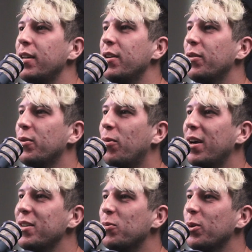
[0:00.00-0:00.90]
know, in the
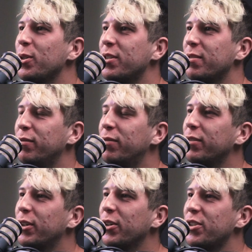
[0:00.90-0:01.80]
wise words of
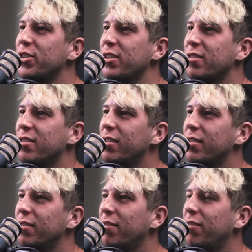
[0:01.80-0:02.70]
Christian's
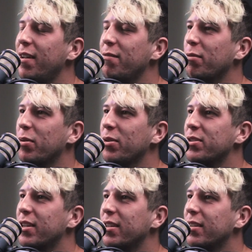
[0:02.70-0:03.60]
favorite
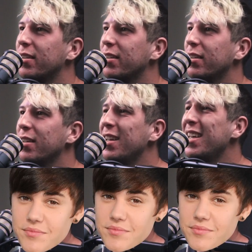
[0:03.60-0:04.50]
person,
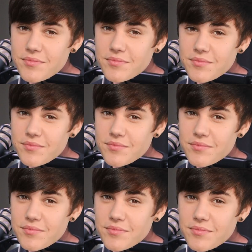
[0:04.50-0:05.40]
never
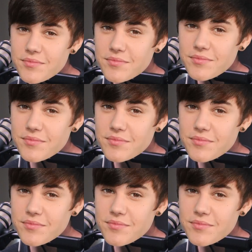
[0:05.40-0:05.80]
say never.